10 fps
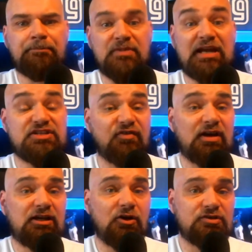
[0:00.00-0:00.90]
And it's
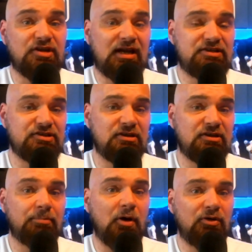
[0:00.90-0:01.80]
funny, tonight's
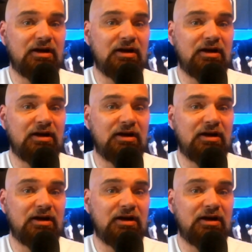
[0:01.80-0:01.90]
opponent,